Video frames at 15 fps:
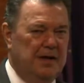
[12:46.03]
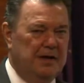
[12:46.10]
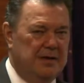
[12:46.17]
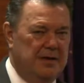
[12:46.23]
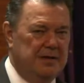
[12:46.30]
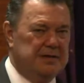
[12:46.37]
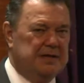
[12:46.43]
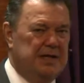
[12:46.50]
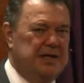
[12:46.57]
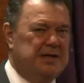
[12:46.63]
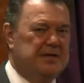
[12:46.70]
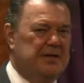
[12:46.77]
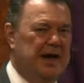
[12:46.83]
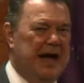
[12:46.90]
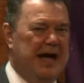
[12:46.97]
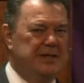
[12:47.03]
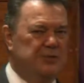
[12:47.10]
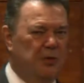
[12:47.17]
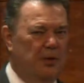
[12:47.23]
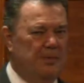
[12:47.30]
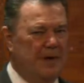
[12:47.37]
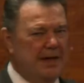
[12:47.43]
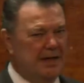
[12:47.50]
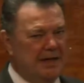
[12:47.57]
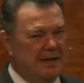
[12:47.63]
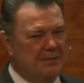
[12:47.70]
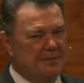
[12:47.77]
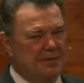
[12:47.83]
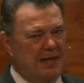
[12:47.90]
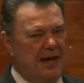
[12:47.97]
You see, Christ will make
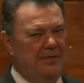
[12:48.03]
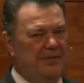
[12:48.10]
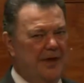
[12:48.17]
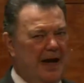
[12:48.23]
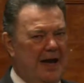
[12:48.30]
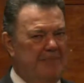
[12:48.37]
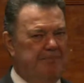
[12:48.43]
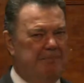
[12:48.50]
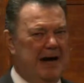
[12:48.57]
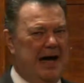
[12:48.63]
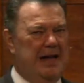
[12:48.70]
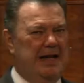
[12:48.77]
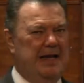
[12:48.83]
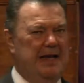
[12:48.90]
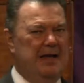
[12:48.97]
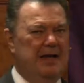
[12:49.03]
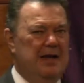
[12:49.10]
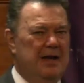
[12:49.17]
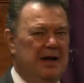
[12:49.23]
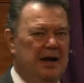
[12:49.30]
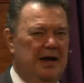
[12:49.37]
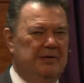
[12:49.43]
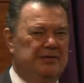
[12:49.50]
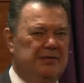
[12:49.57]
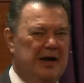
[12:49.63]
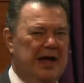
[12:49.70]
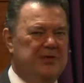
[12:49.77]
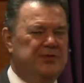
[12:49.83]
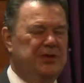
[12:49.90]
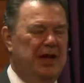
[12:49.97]
himself a body of
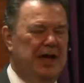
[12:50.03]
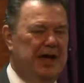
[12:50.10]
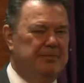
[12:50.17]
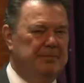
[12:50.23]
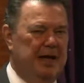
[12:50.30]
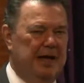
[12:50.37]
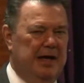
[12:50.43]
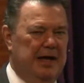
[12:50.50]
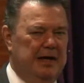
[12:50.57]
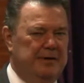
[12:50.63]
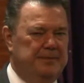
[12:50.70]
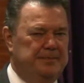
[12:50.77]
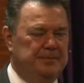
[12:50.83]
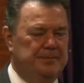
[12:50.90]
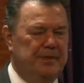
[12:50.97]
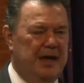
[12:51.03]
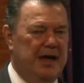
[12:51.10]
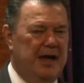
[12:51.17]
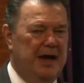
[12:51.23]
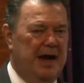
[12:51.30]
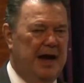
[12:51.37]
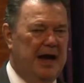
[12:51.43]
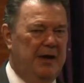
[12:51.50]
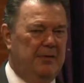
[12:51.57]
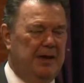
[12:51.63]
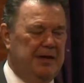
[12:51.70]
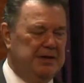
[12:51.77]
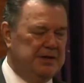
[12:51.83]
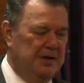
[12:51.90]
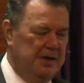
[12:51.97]
flesh and blood. How will
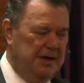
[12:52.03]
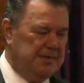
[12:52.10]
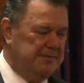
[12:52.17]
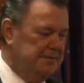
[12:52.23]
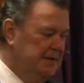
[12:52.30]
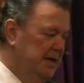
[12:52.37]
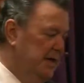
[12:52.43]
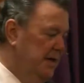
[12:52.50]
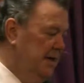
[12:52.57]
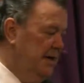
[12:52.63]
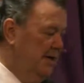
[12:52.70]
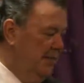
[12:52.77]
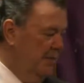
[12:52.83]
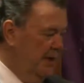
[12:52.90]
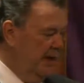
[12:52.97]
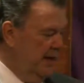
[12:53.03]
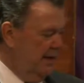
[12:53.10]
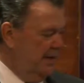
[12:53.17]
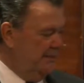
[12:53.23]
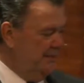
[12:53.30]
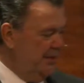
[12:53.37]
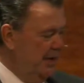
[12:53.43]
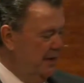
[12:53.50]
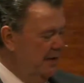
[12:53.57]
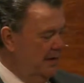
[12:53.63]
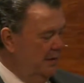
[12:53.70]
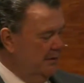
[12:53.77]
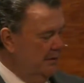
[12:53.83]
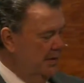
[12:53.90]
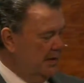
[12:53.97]
he do it? Well,
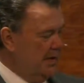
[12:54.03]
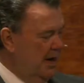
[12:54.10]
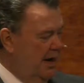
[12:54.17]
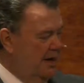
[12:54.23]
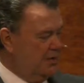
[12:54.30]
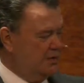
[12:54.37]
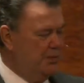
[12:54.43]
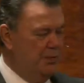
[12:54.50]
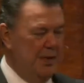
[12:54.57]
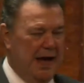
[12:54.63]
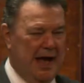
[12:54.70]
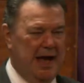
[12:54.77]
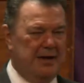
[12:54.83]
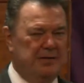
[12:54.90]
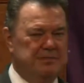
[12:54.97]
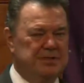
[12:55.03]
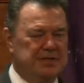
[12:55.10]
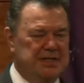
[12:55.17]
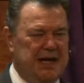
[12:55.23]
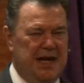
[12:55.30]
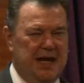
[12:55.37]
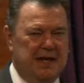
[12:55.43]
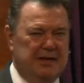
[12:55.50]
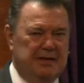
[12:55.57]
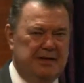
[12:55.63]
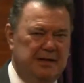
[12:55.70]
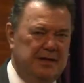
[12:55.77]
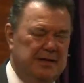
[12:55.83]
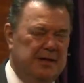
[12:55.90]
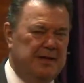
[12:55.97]
because Adam sinned,
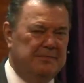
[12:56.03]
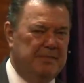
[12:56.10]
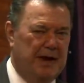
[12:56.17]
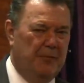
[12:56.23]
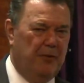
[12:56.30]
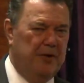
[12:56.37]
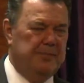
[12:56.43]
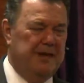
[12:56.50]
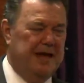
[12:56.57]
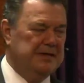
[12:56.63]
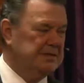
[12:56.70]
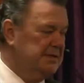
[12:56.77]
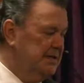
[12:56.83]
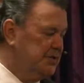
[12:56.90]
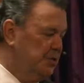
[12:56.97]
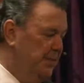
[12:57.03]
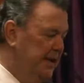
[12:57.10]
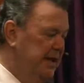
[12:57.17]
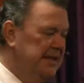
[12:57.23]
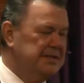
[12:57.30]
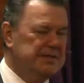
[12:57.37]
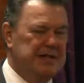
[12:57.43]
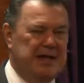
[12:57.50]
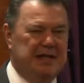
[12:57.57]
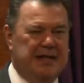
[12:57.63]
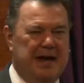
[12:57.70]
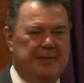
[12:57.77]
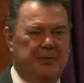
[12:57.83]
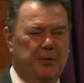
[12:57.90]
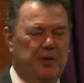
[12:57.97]
by one man's disobedience, sin
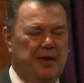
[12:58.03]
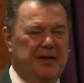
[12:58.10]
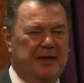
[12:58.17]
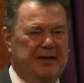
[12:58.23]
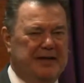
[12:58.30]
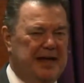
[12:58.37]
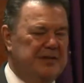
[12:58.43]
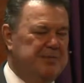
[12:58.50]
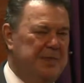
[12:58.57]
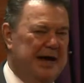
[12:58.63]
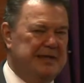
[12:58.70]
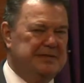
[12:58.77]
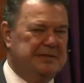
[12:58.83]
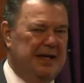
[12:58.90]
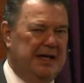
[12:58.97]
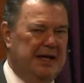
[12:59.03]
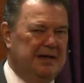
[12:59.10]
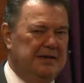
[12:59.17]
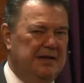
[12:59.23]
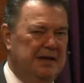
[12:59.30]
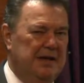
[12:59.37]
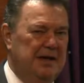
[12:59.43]
came to the world, and death by sin.